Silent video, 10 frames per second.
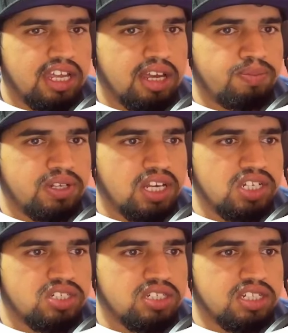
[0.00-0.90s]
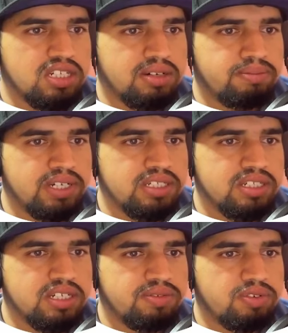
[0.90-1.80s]
application that combines
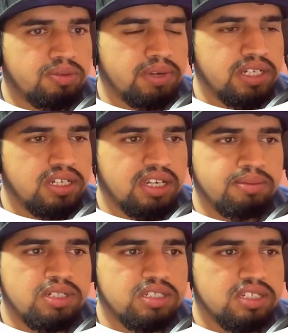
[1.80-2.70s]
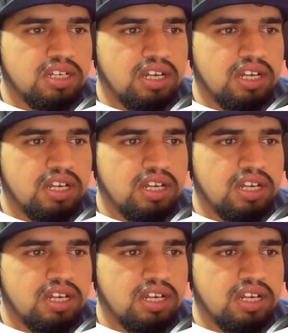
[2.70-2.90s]
data from many tables,